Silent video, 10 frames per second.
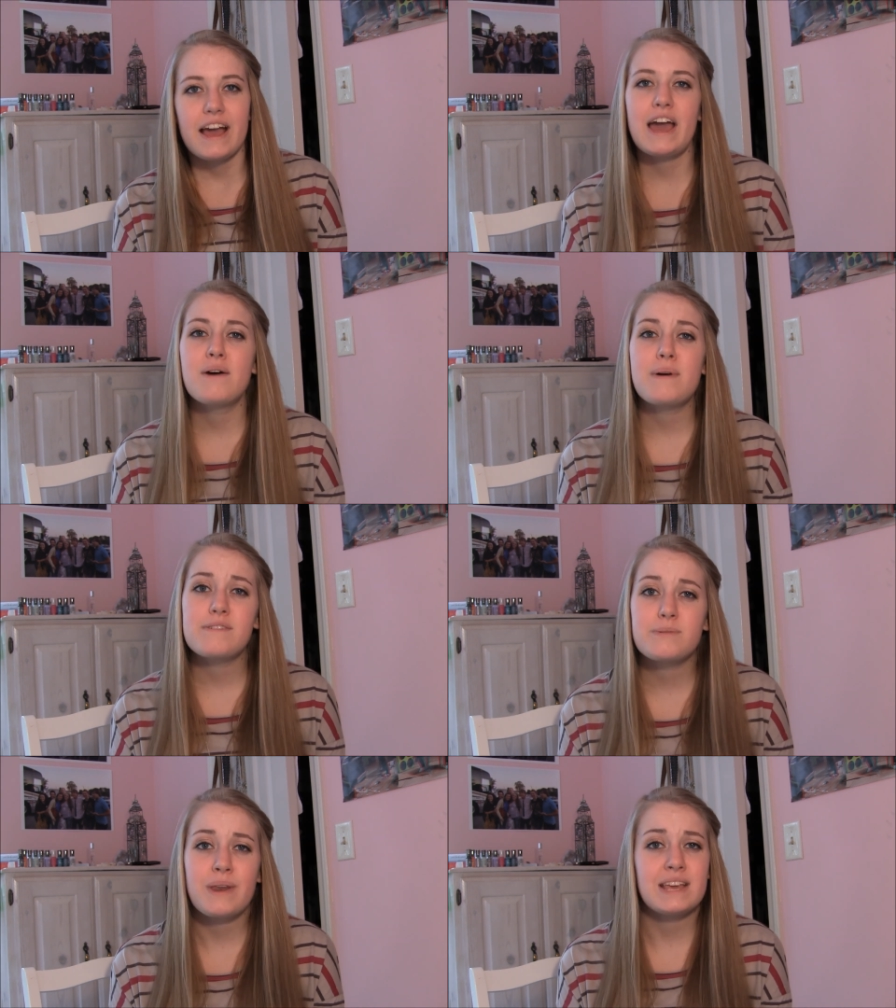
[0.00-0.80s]
I hope
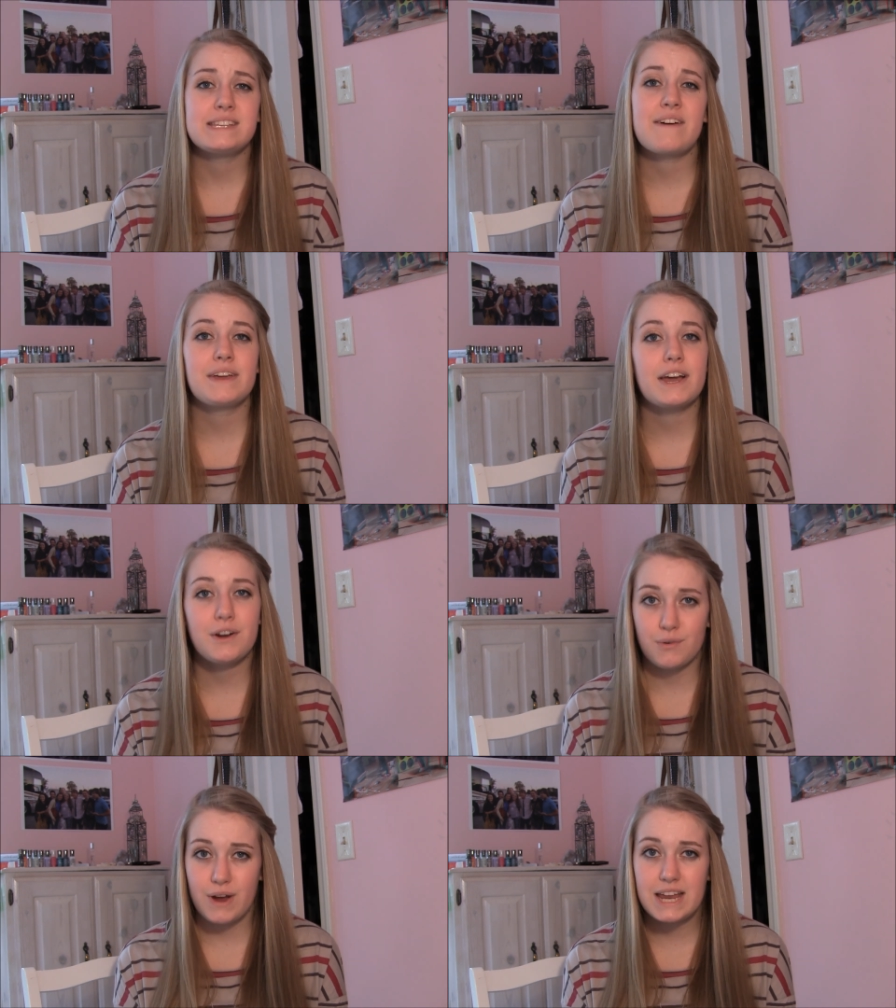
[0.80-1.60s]
everybody is having a
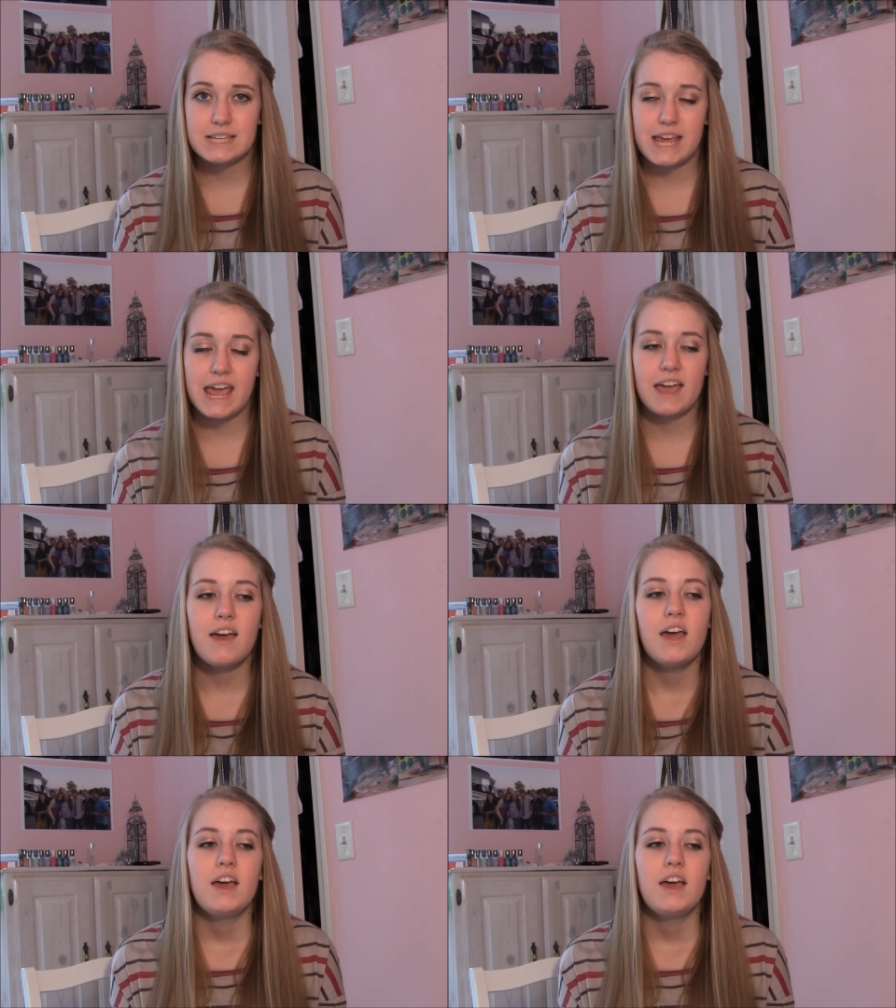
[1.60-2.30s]
great day.